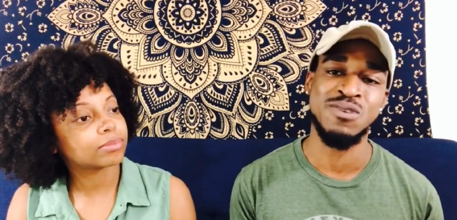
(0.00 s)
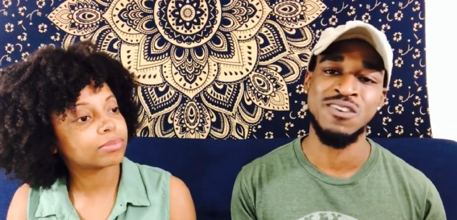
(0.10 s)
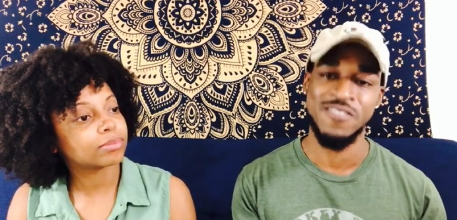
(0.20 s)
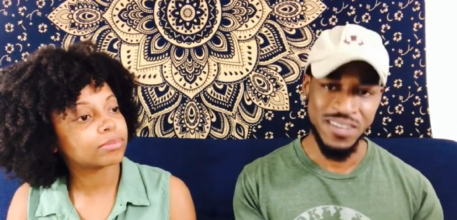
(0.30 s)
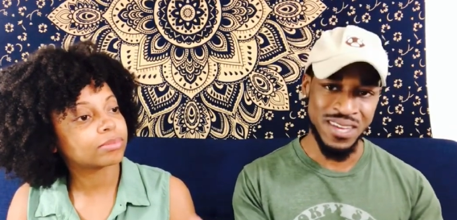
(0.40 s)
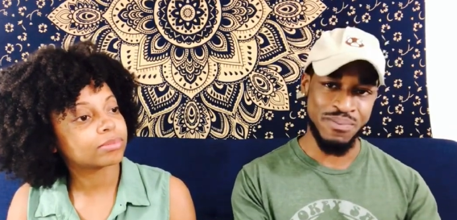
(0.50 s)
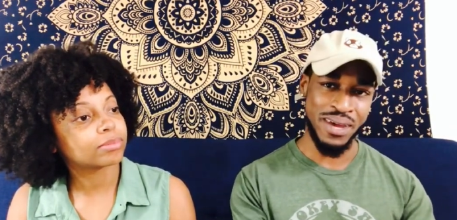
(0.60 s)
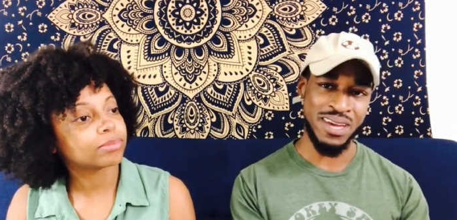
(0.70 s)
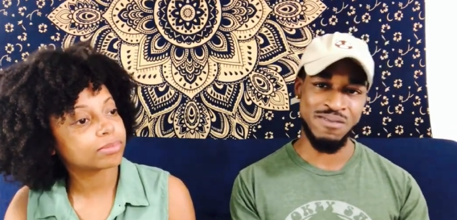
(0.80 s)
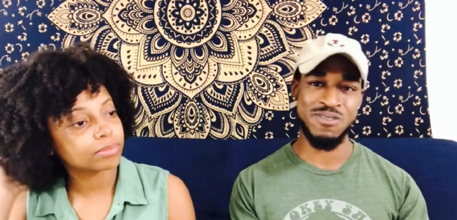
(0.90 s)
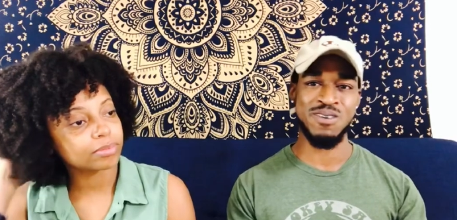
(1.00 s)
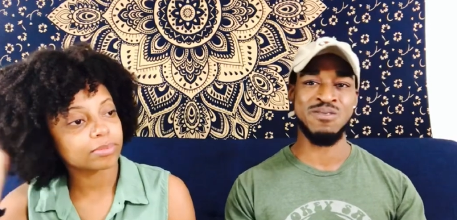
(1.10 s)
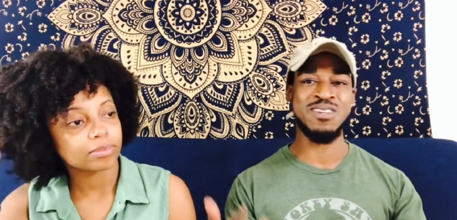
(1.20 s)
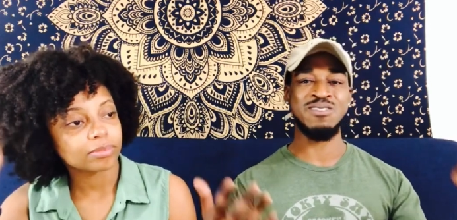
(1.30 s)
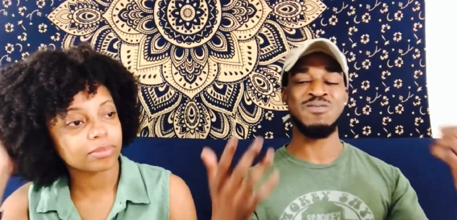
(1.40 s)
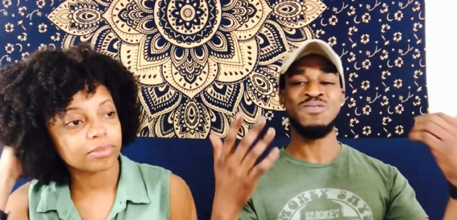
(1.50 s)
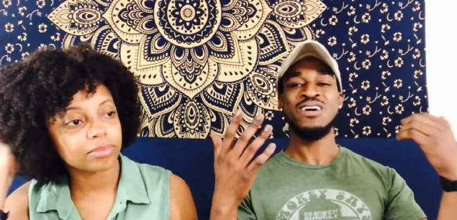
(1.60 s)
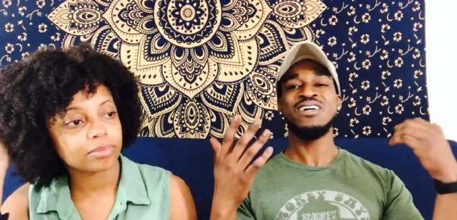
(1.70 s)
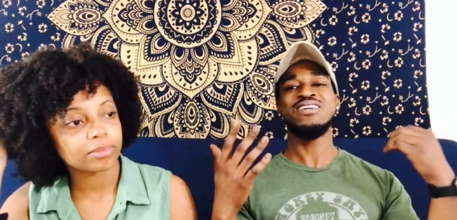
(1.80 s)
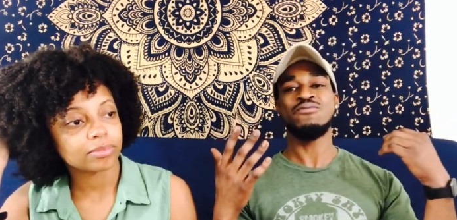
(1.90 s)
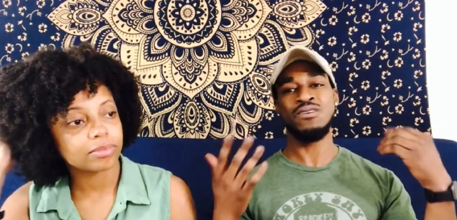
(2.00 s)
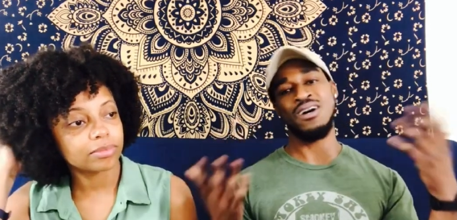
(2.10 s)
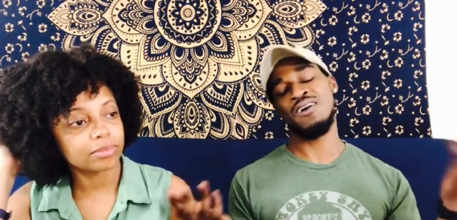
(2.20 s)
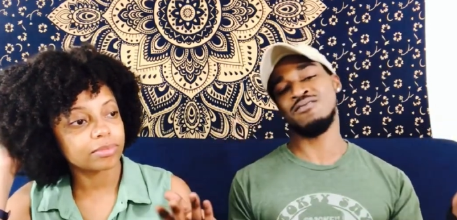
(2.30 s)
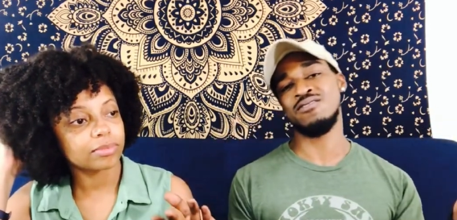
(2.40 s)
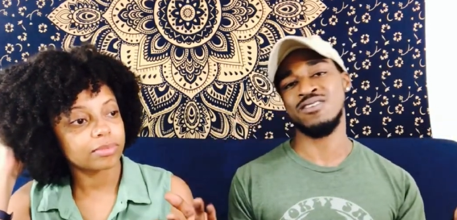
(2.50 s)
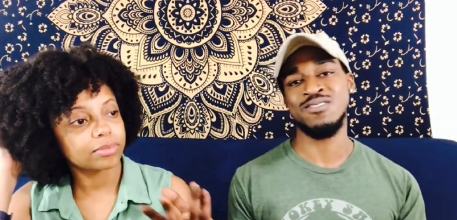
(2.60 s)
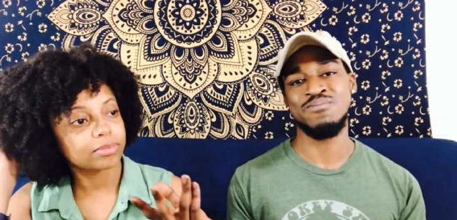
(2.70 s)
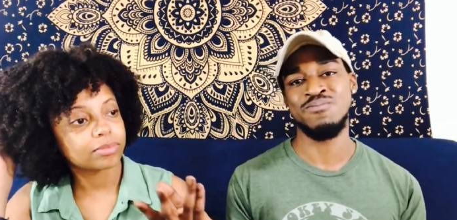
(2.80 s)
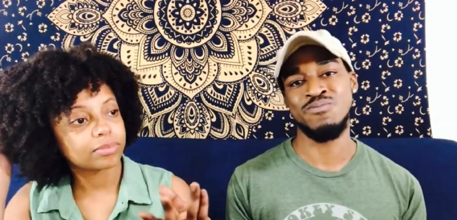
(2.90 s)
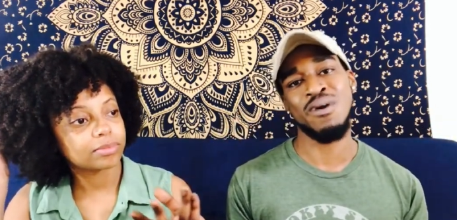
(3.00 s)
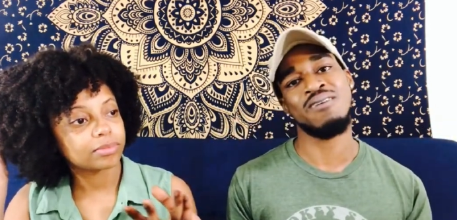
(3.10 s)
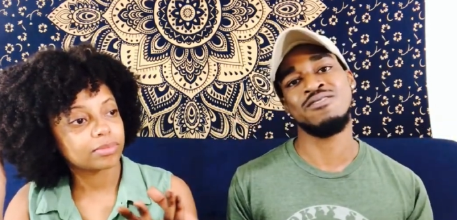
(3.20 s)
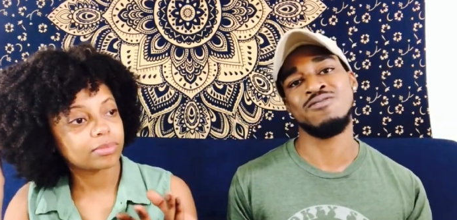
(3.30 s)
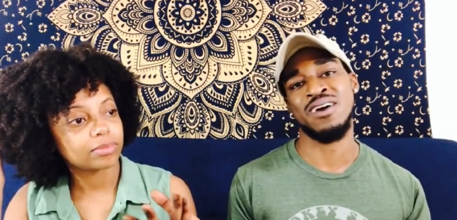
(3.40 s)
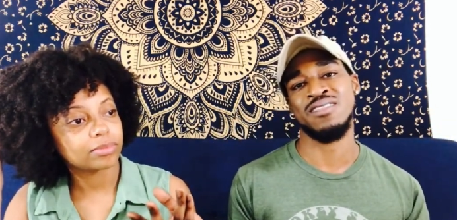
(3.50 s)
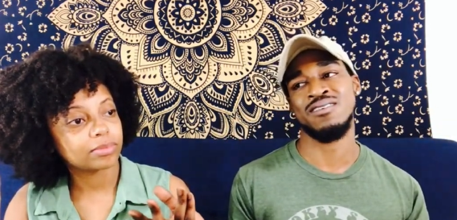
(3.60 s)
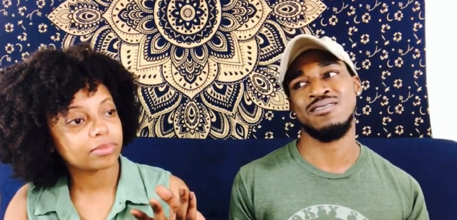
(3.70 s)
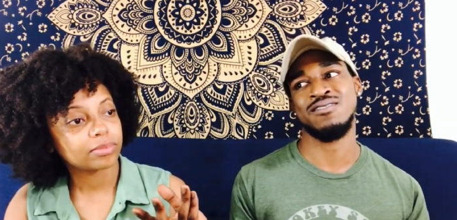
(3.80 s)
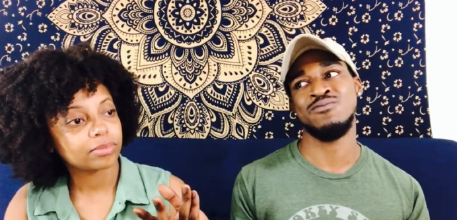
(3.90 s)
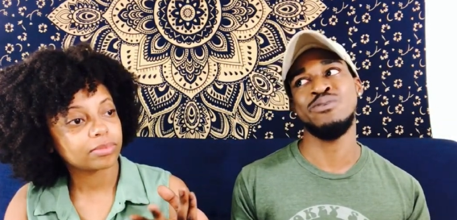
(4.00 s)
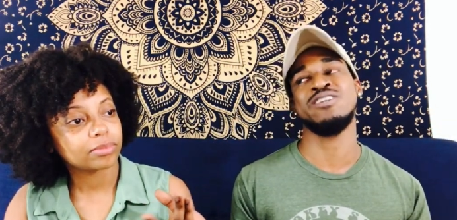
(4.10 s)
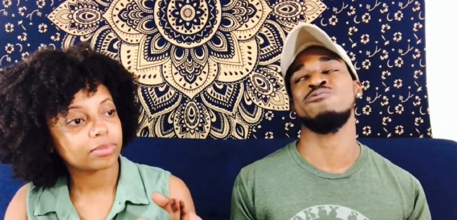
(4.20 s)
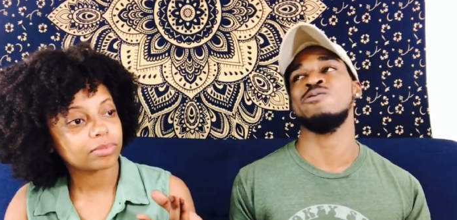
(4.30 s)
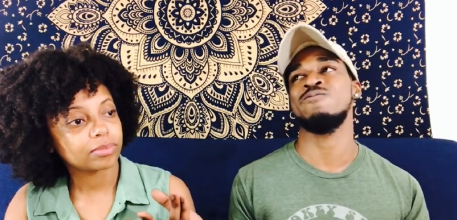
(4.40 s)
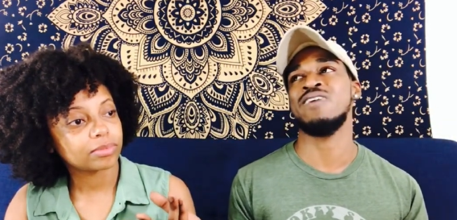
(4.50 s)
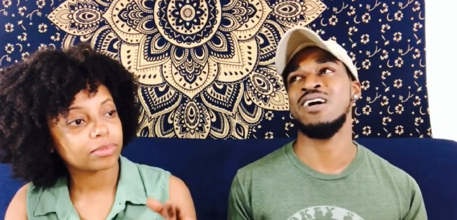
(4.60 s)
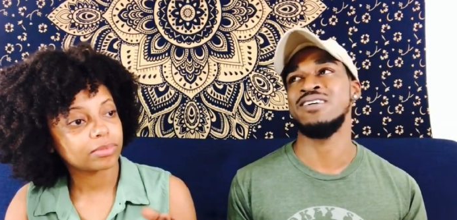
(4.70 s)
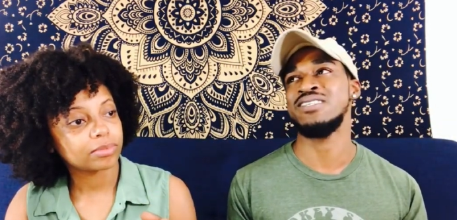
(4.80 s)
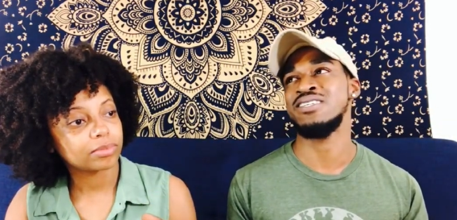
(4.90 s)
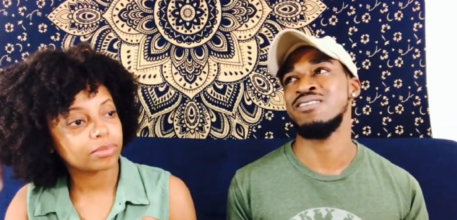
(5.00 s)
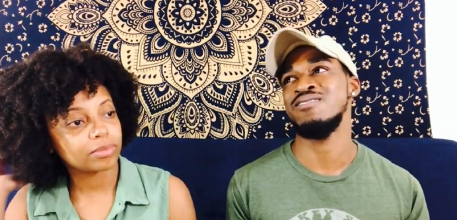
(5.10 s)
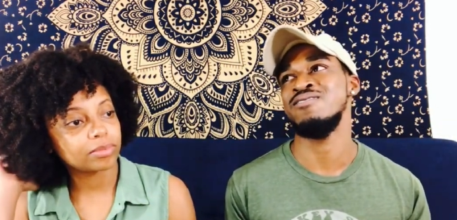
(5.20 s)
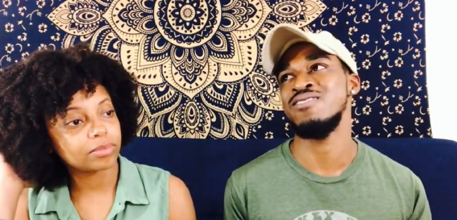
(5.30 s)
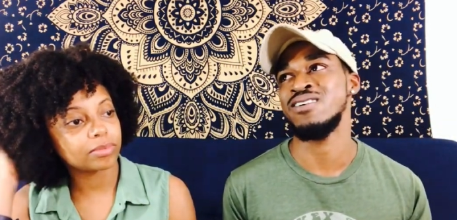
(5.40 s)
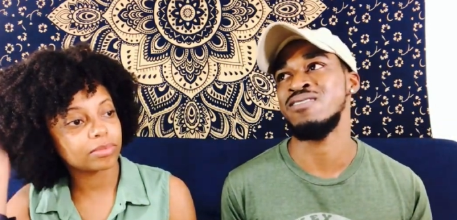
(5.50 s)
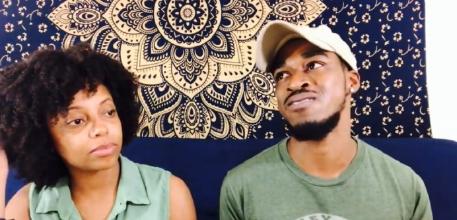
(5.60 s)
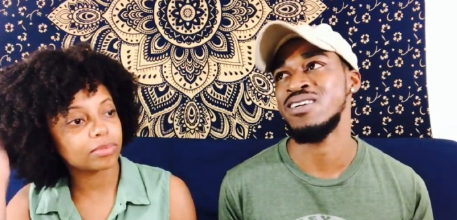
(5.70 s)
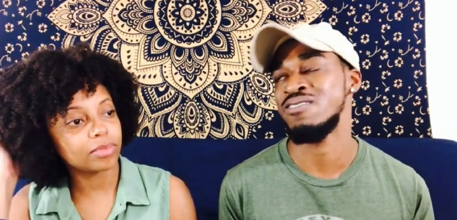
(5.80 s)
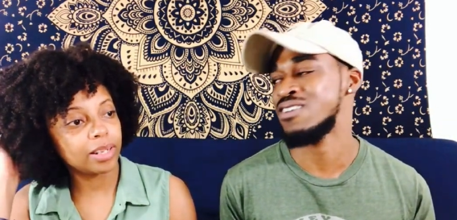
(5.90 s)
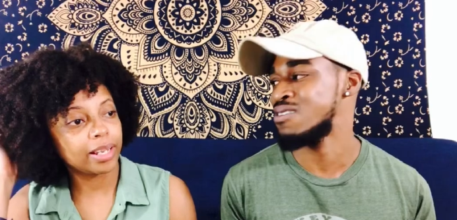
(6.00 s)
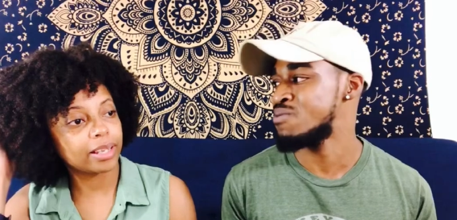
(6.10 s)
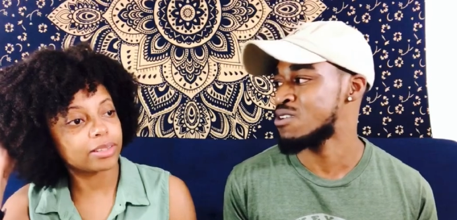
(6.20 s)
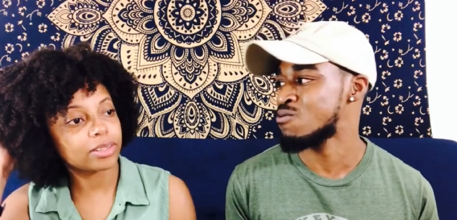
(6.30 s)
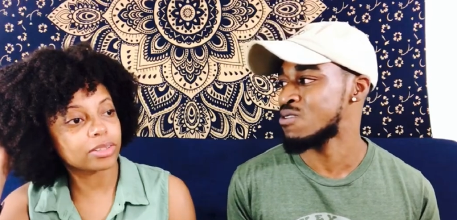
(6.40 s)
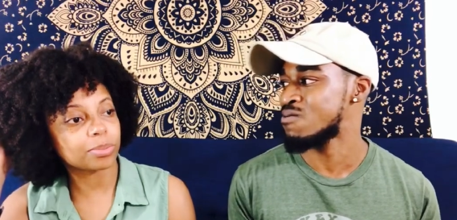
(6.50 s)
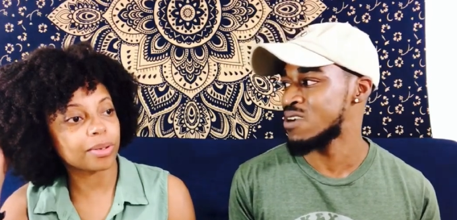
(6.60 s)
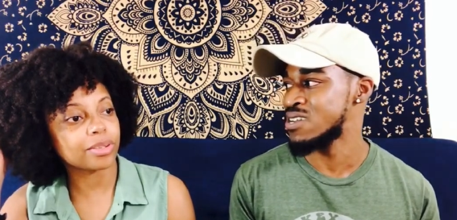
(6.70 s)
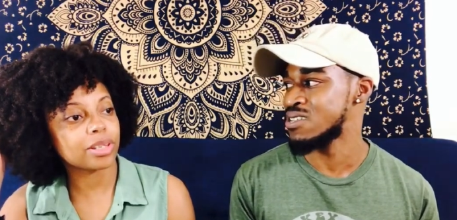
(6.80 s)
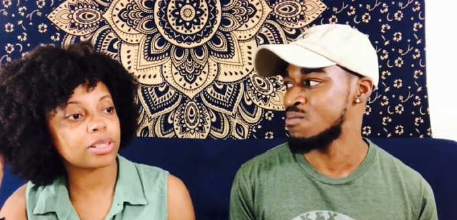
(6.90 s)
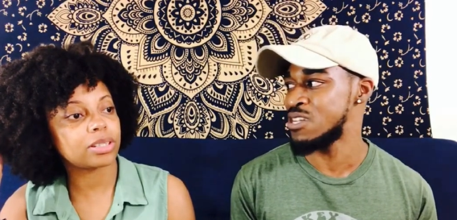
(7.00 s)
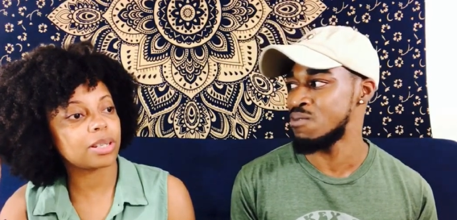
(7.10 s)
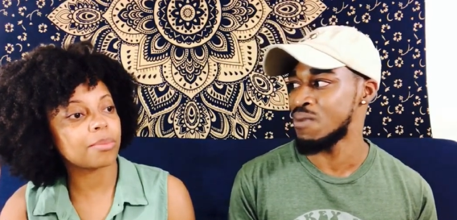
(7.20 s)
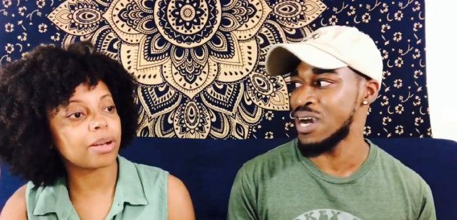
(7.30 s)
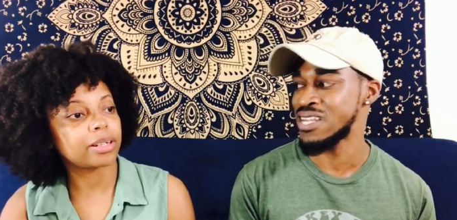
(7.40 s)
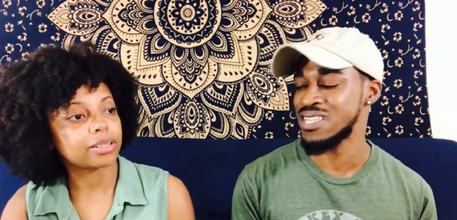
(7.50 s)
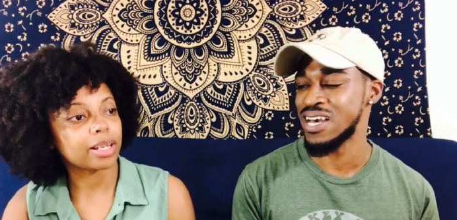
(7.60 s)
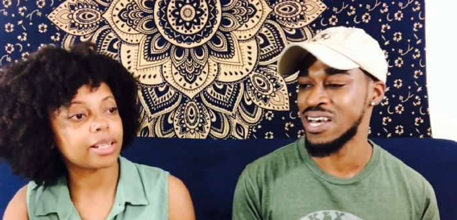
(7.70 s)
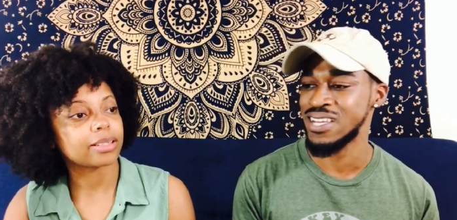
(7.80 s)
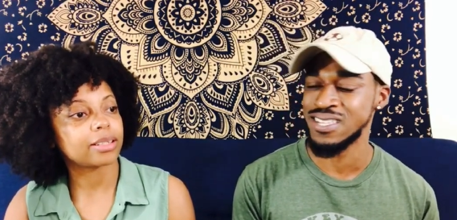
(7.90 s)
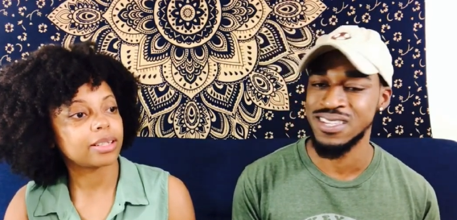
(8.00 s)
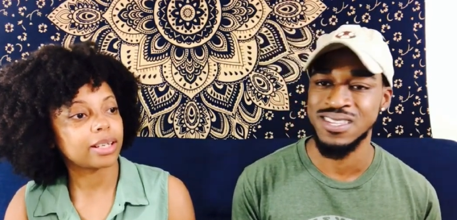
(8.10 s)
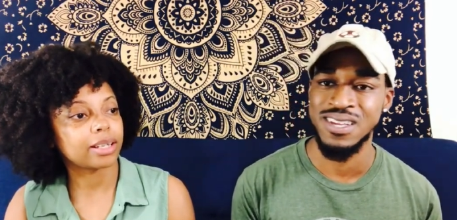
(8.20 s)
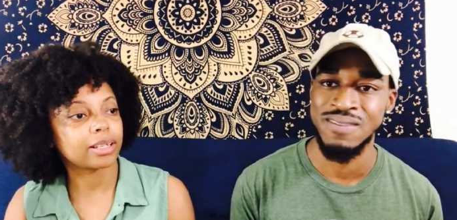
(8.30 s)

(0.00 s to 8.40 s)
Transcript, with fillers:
Speaker 1: We know you getting paid for it. We know you well, I don't know you probably you, uh, you put coronavirus in it, you know, every time yeah, you put coronavirus, it's gonna be demonetized and yeah.